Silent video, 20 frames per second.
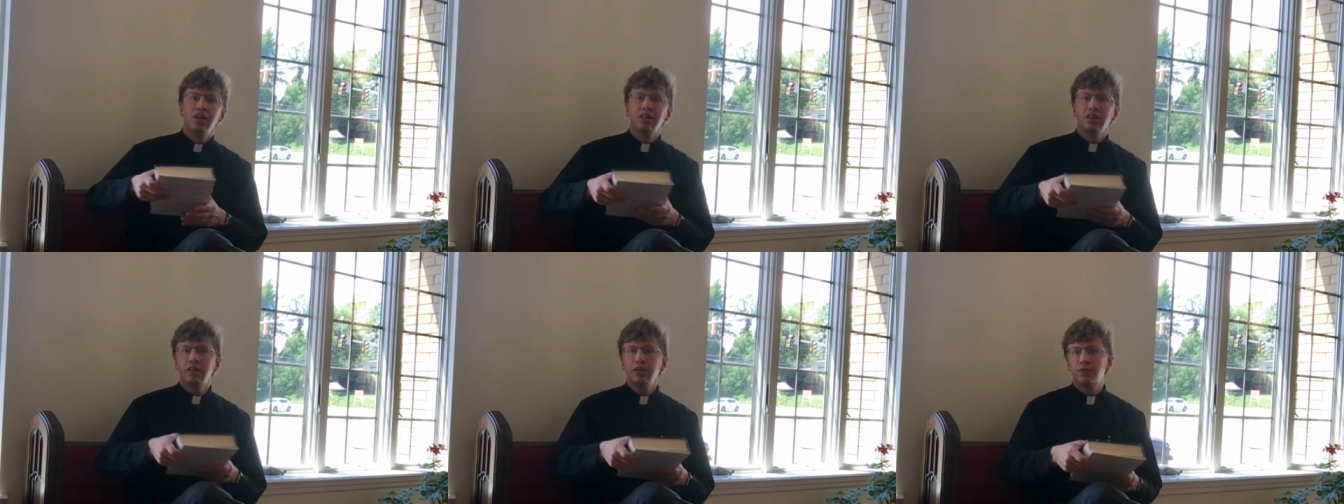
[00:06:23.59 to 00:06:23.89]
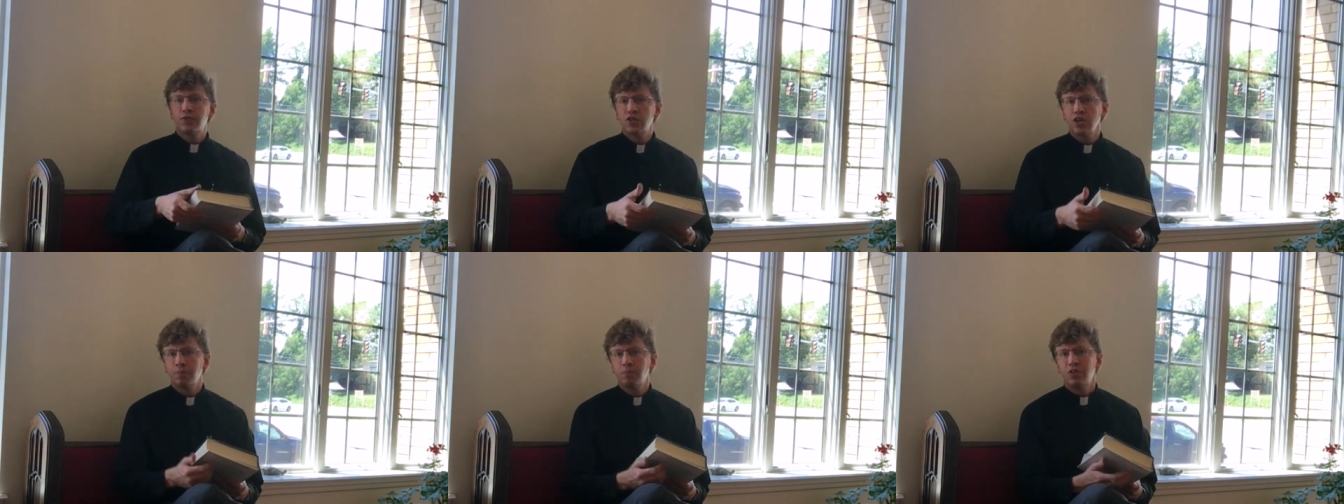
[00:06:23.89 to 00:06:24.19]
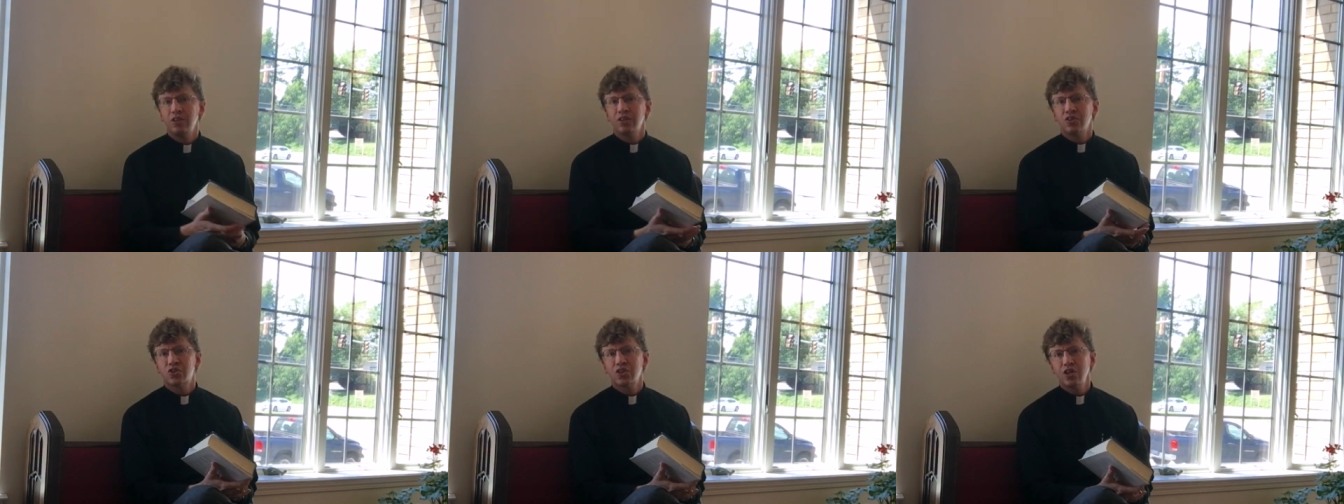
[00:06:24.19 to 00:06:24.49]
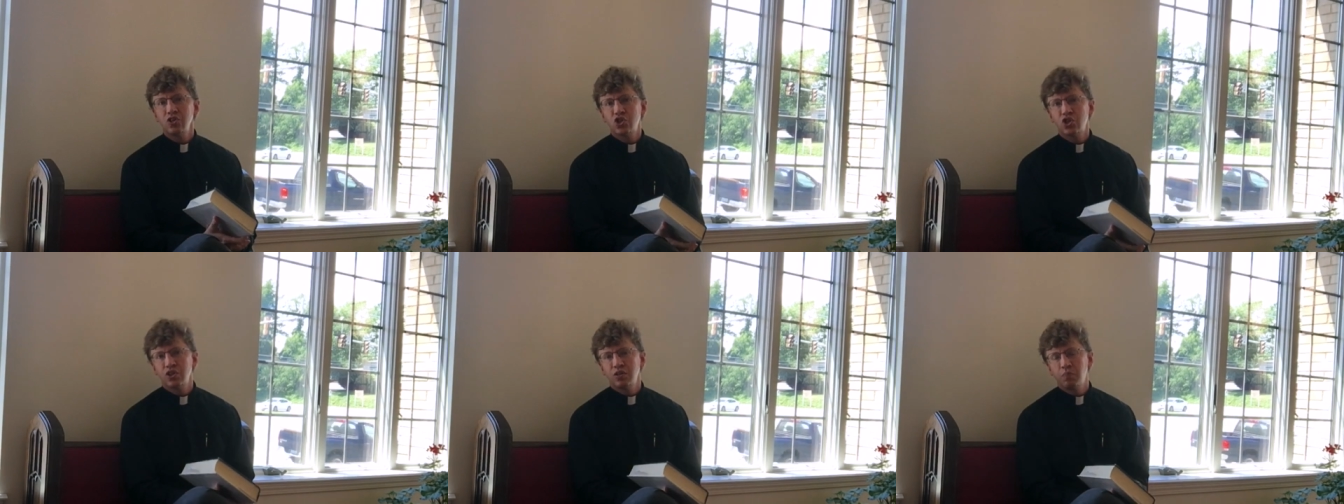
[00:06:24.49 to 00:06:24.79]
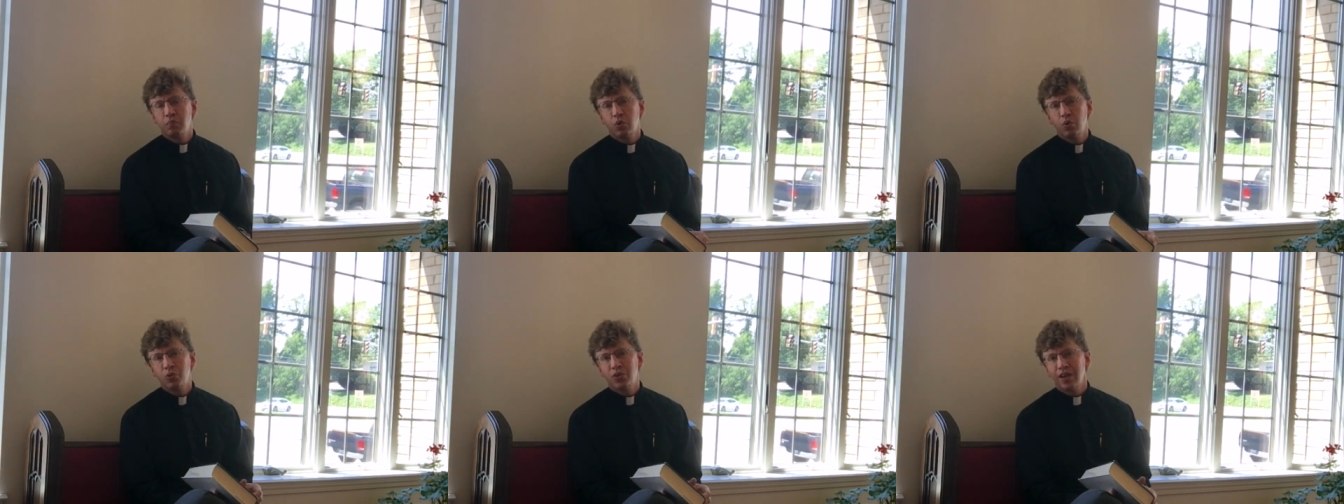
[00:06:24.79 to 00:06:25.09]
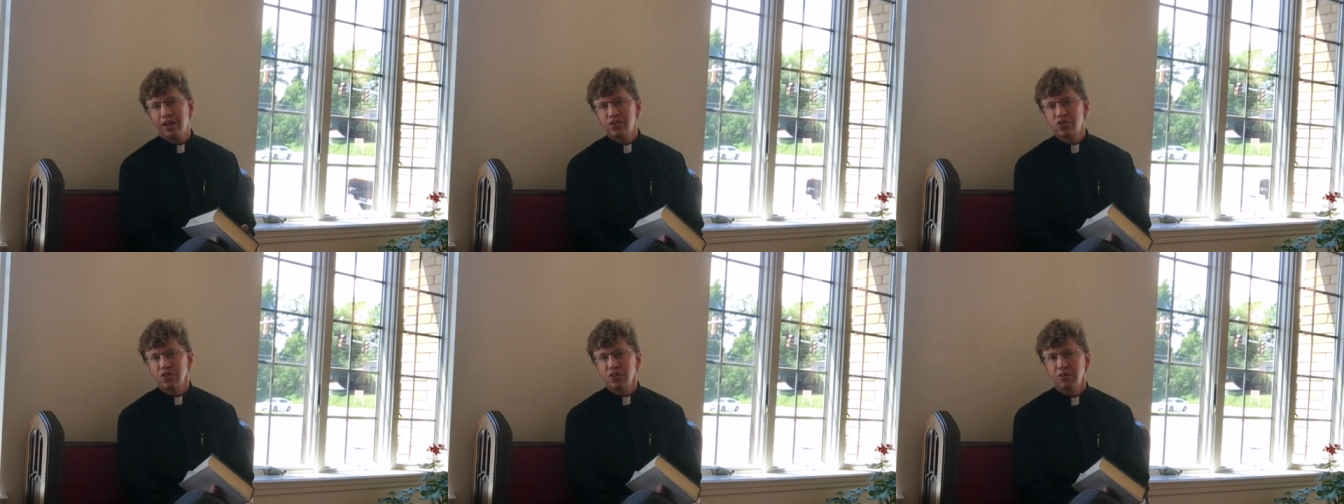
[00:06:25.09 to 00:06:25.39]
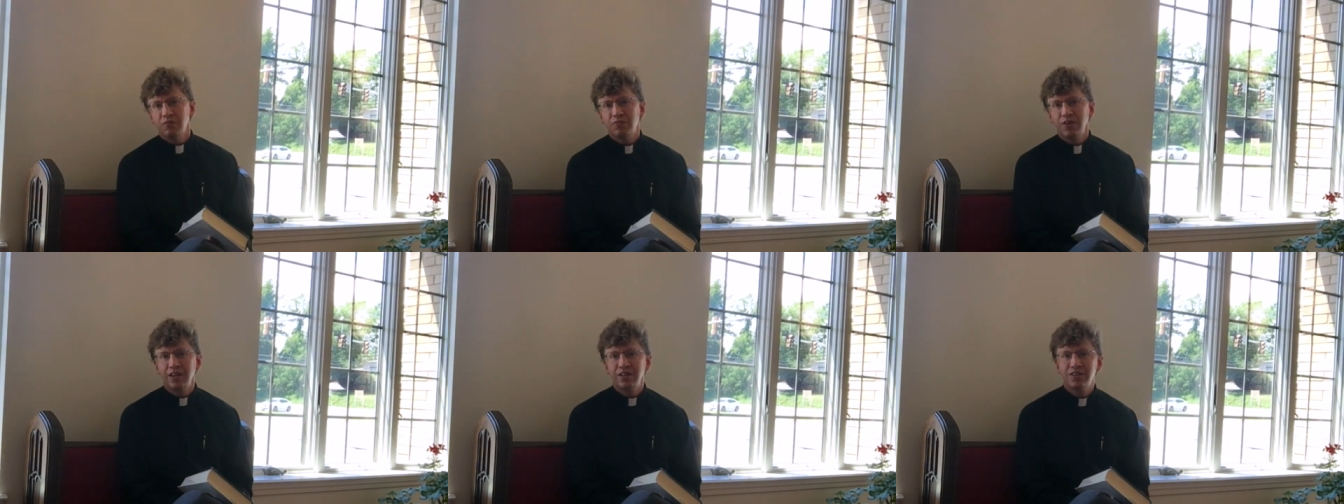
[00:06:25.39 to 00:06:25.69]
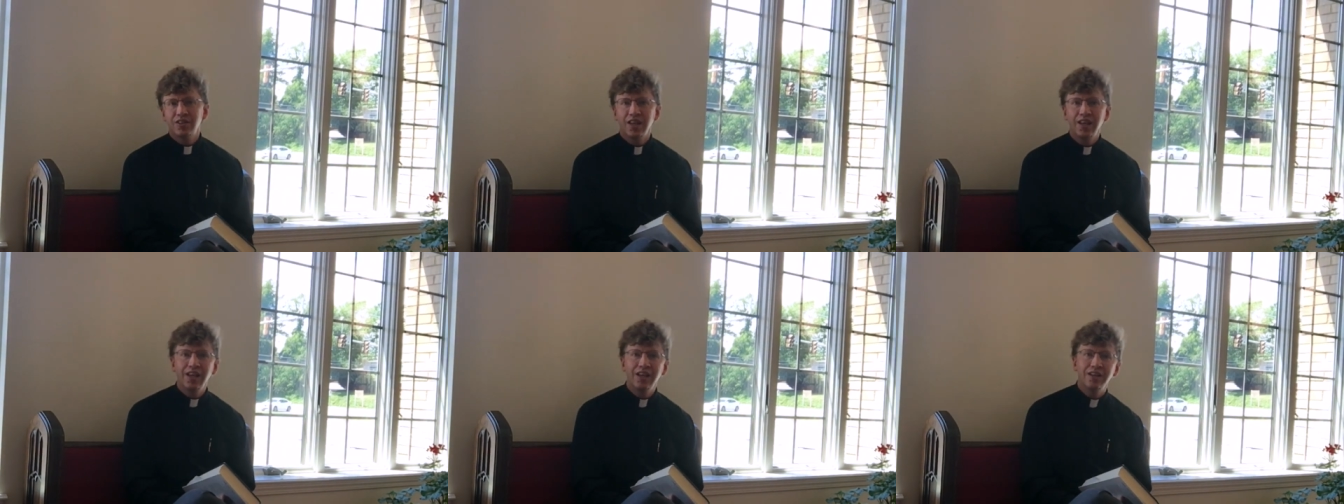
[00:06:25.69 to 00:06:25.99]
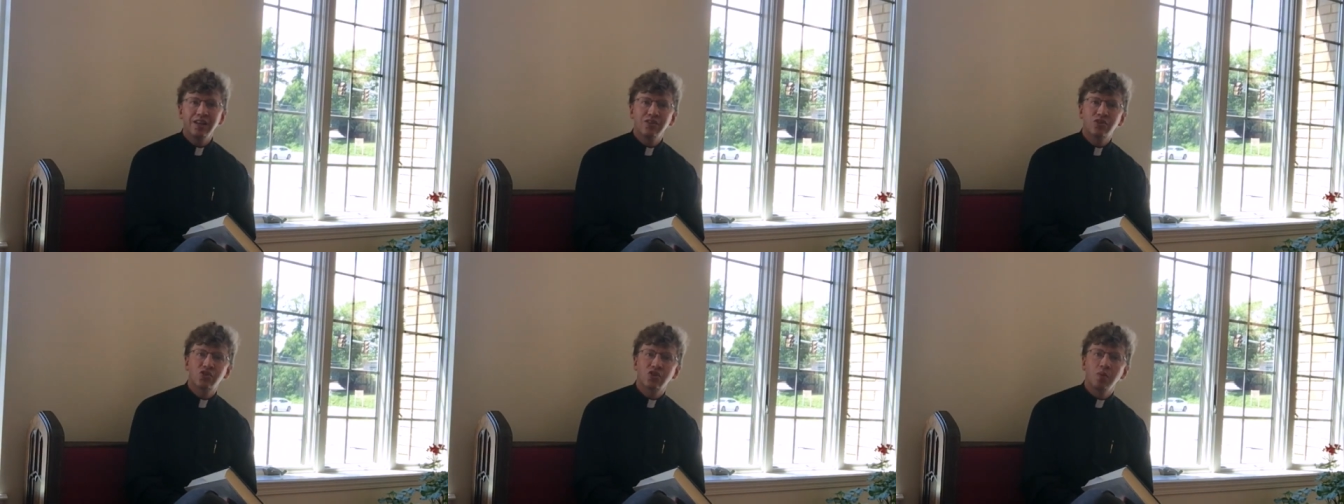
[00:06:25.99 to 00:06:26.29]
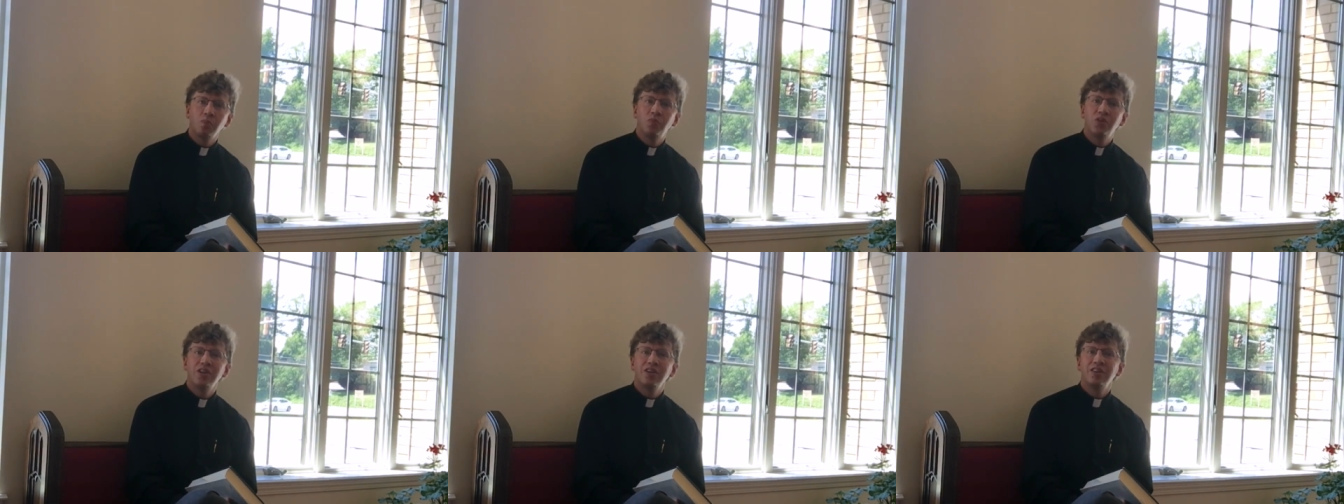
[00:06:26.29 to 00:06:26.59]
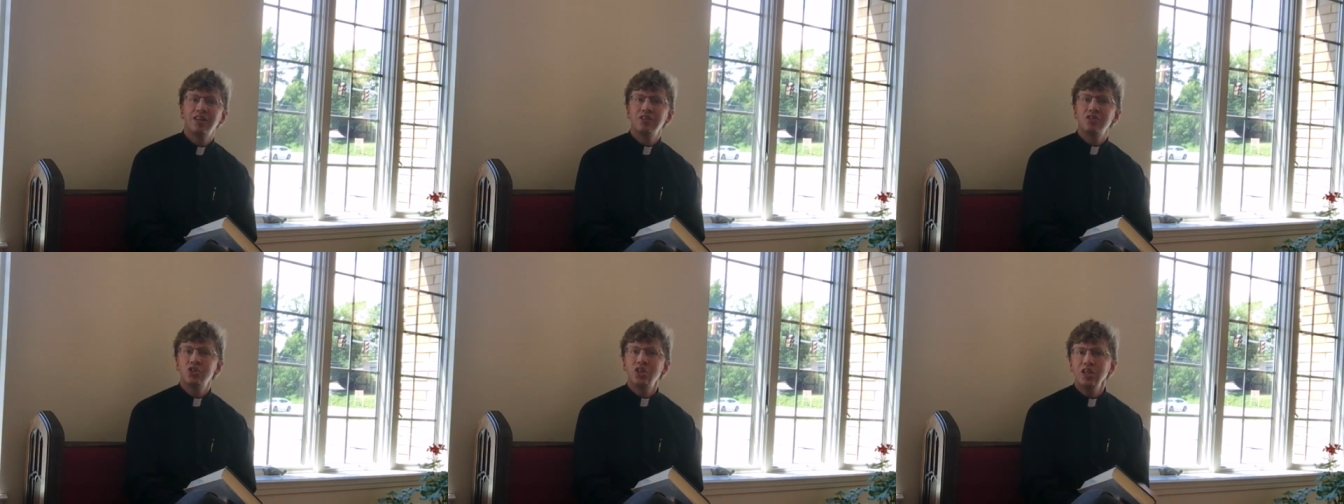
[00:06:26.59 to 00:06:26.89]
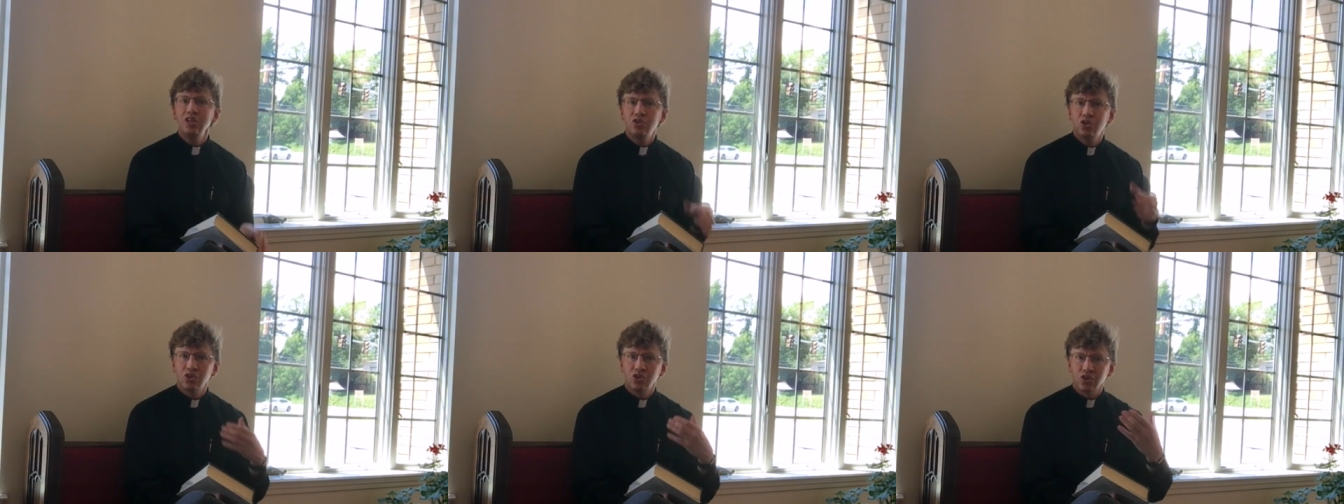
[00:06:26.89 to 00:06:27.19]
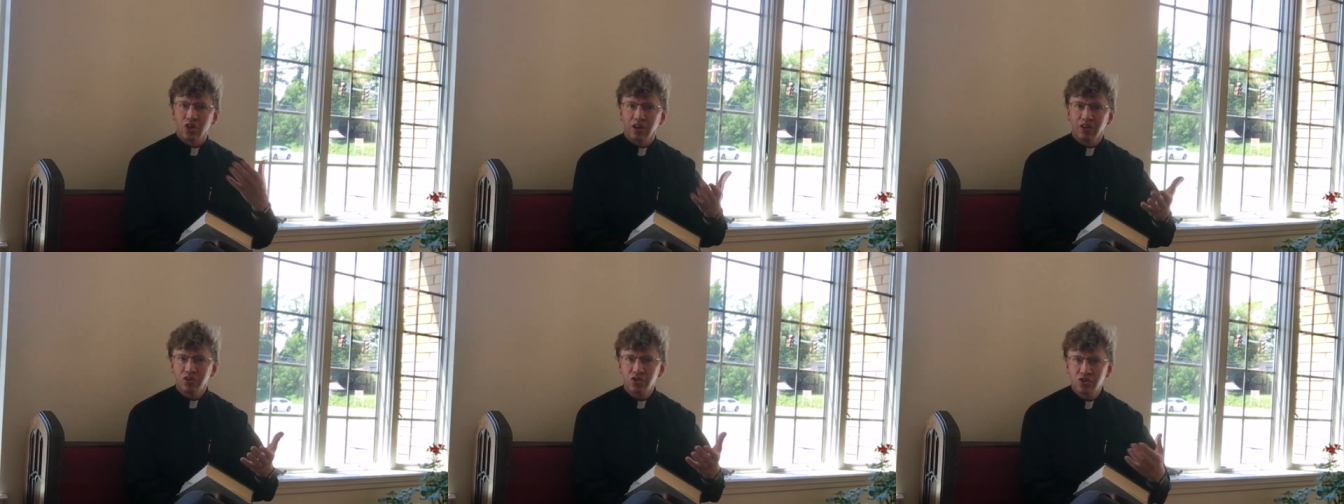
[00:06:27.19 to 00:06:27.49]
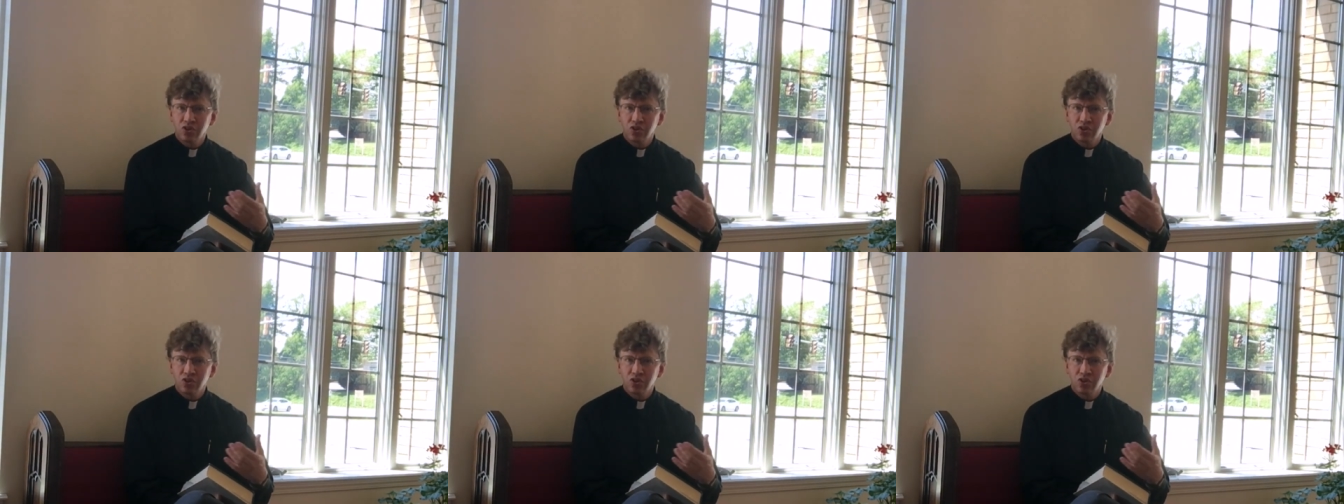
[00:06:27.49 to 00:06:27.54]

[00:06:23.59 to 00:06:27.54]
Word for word: lifts up the ascension both as an event and as something that teaches us,